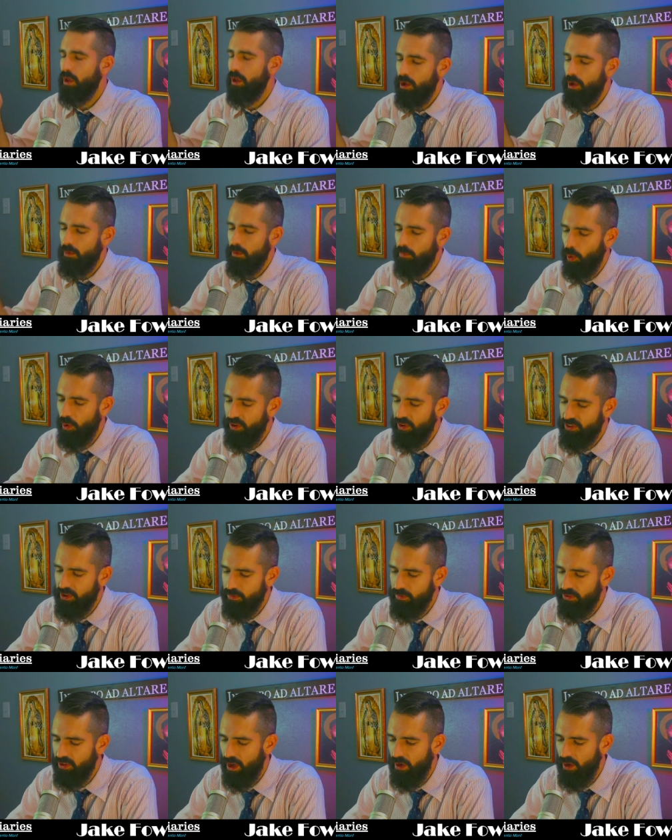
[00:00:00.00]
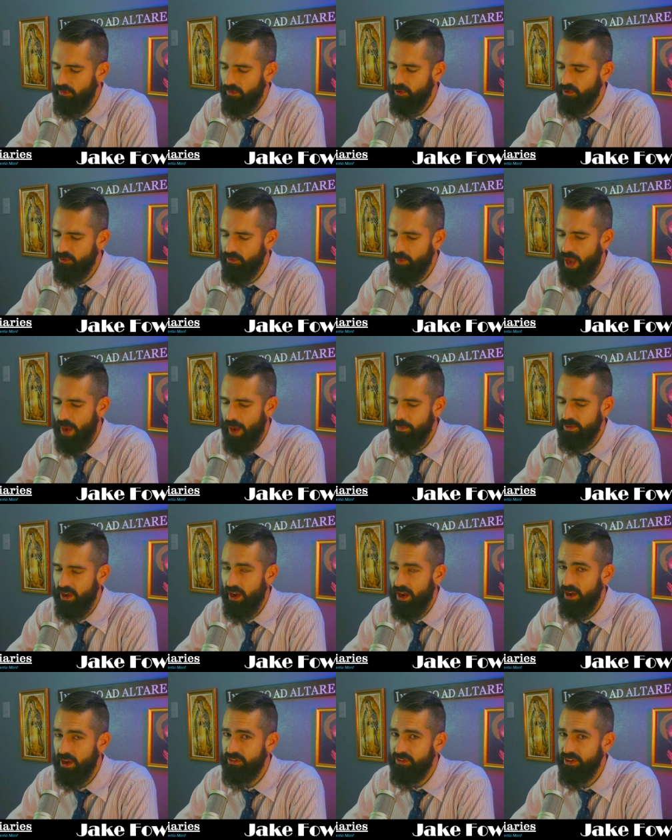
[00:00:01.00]
Boris himself was
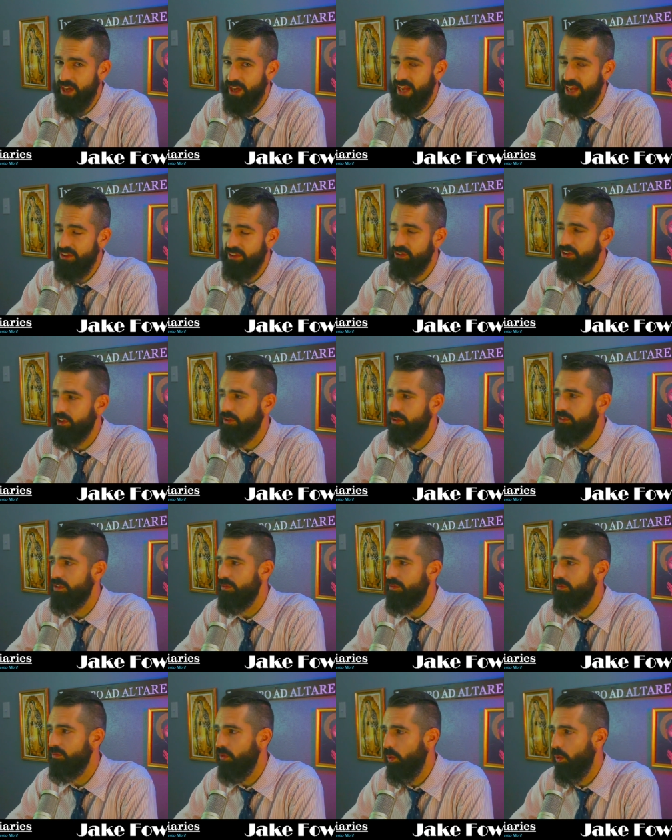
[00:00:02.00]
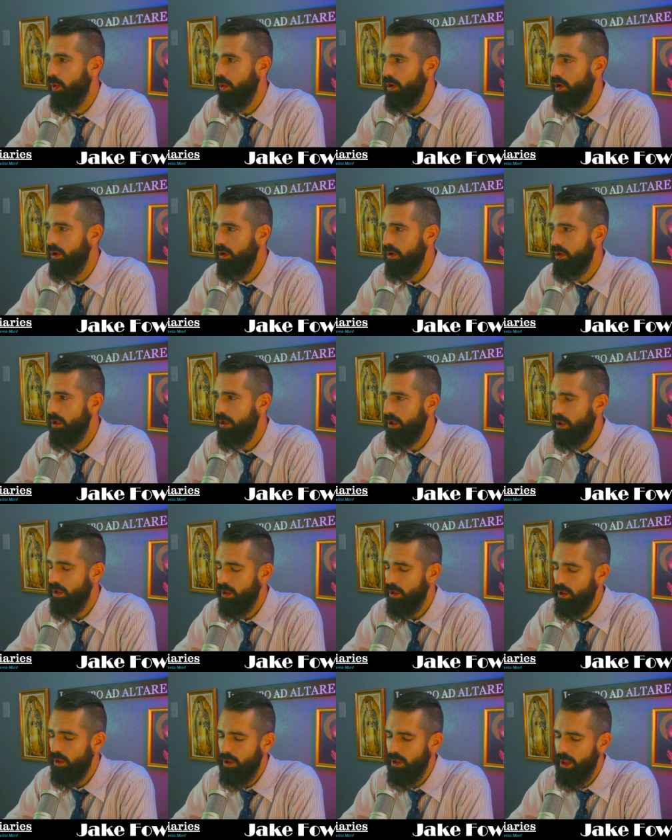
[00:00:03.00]
baptized in 864,
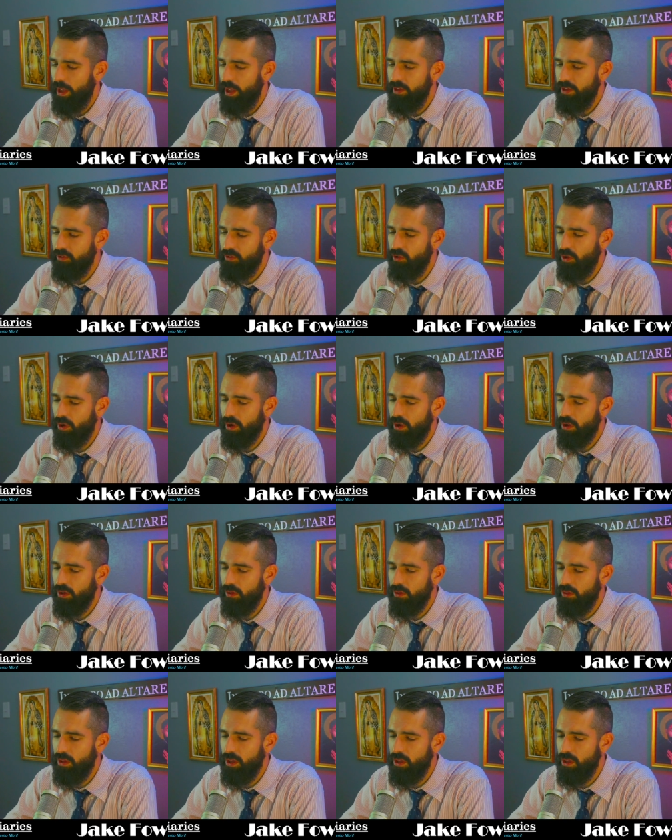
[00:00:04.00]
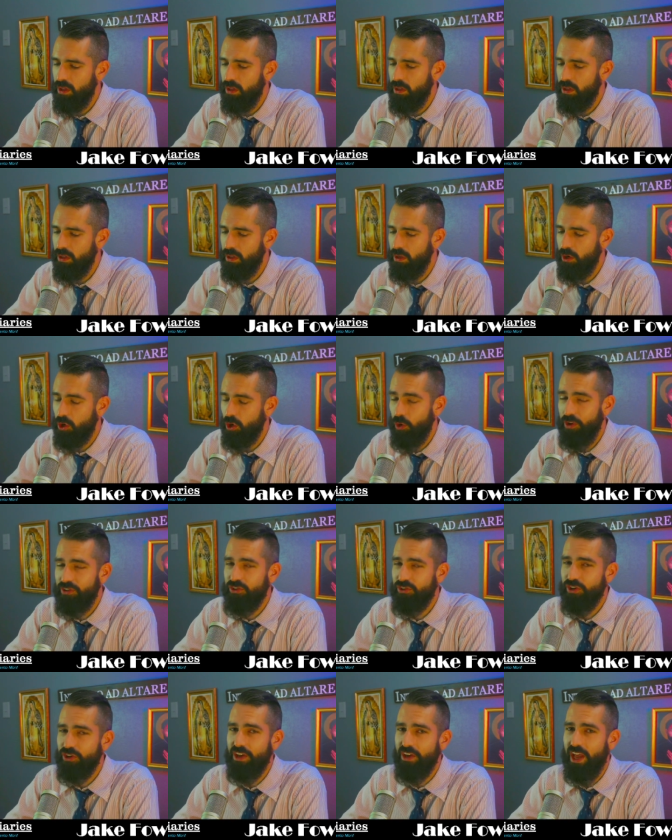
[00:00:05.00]
and he took the
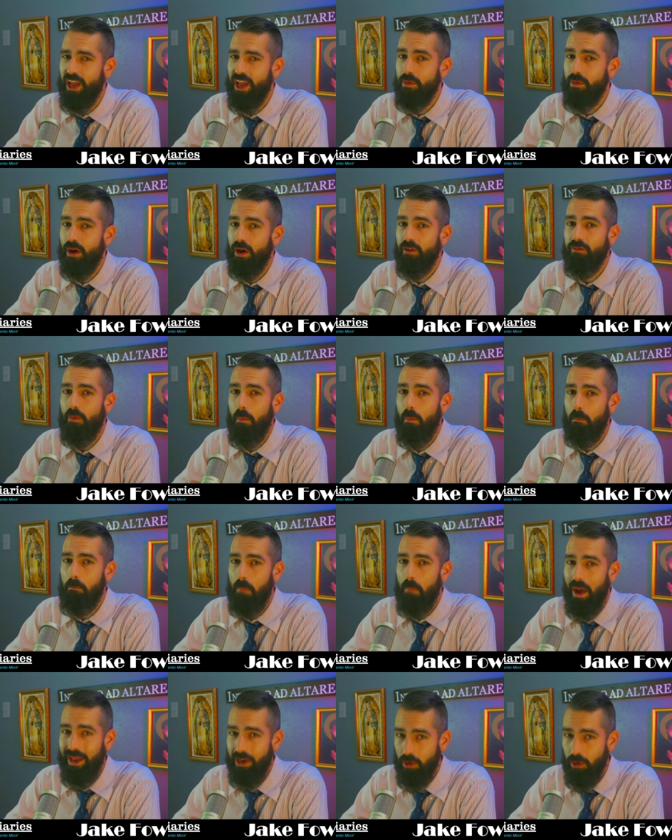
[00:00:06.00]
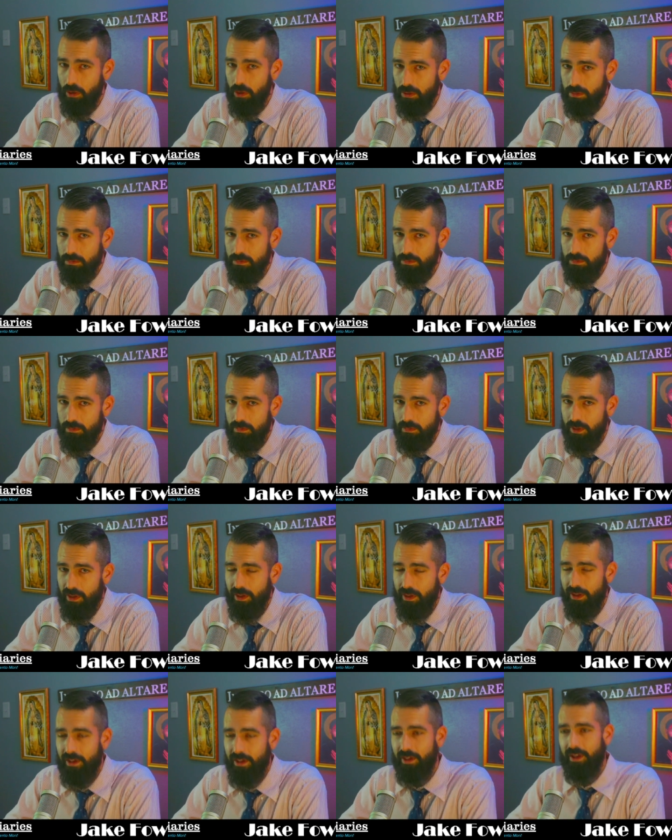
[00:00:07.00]
Christian name of Michael
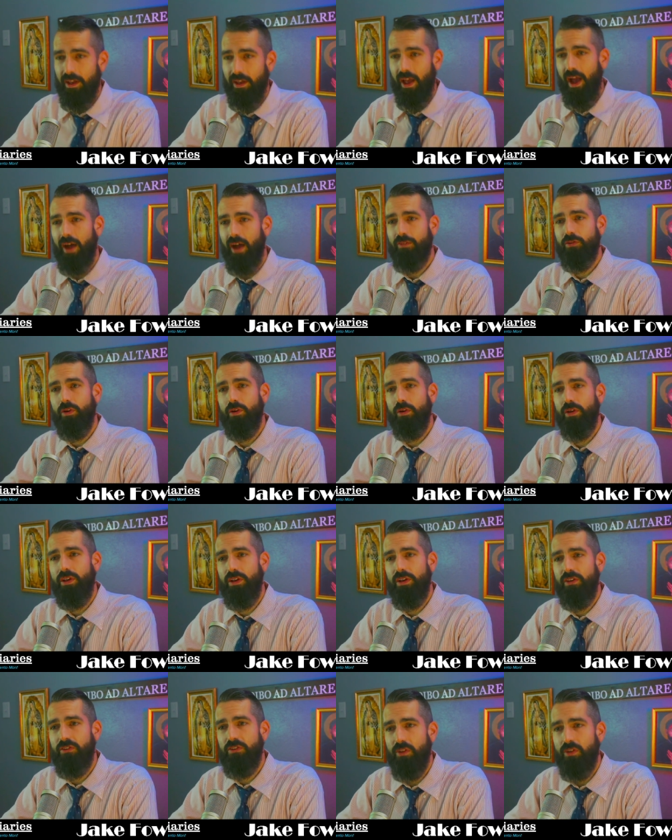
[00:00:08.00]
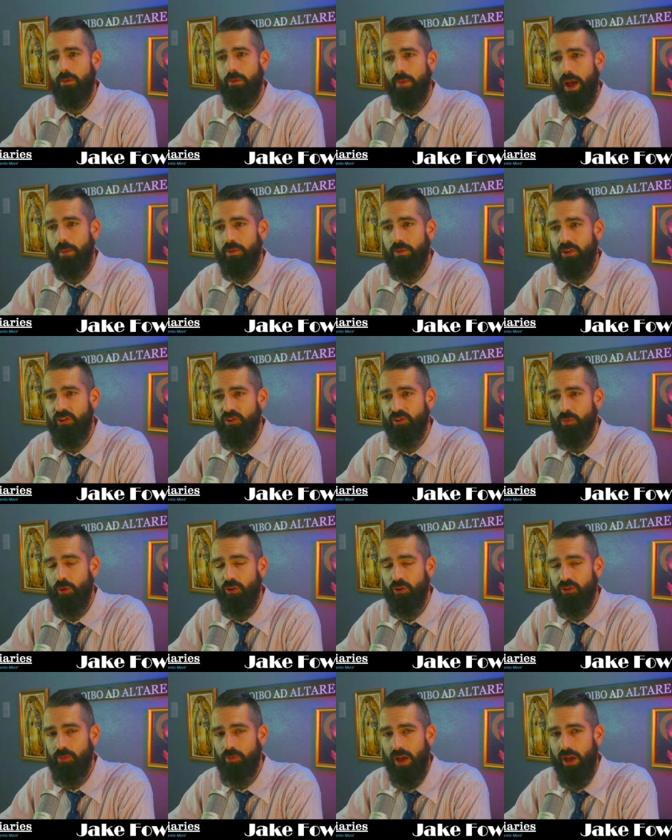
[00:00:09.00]
after his baptismal
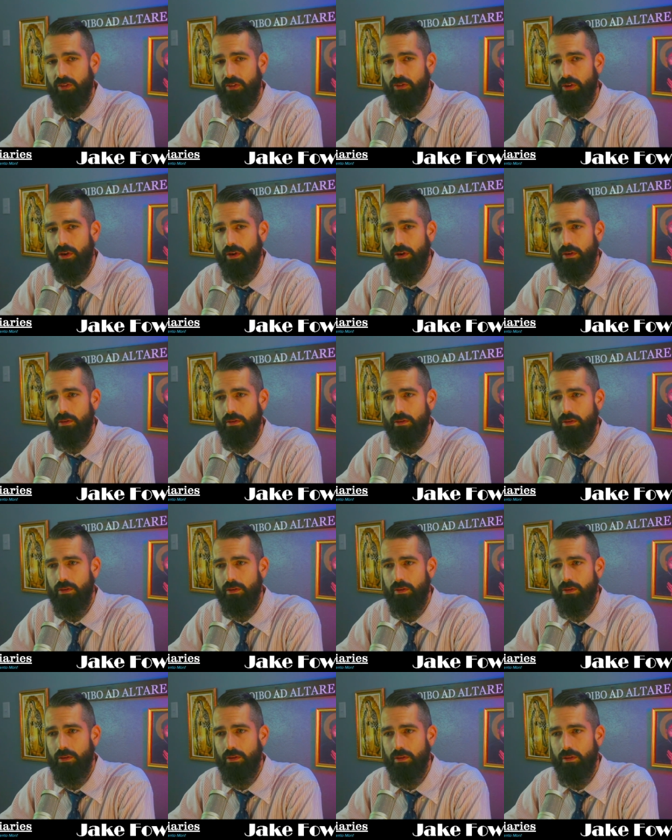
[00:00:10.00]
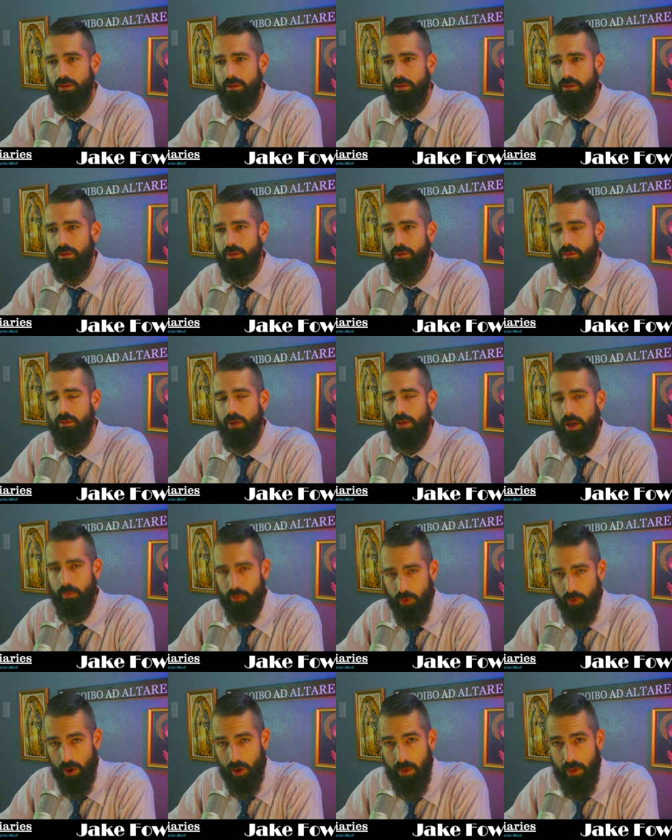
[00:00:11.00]
sponsor,
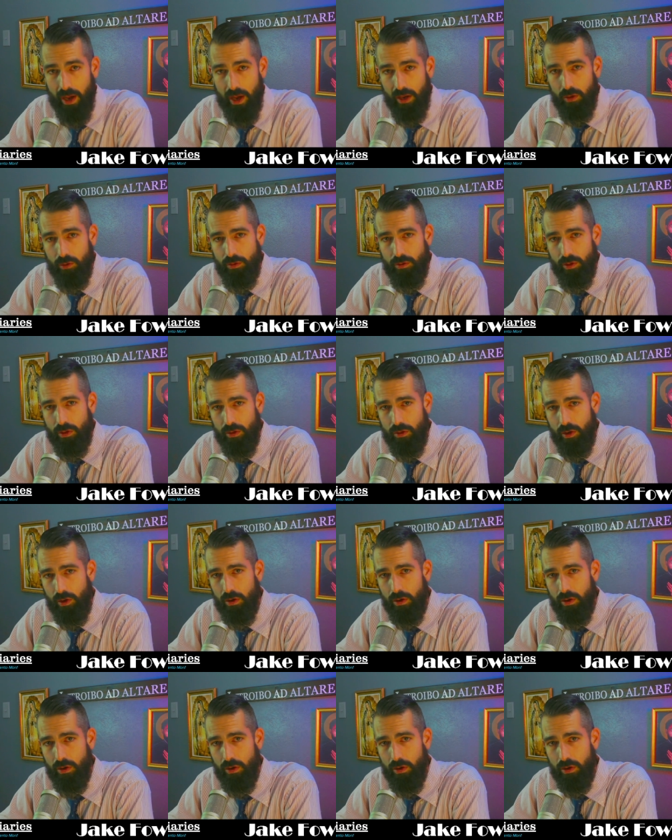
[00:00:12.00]
Emperor Michael III.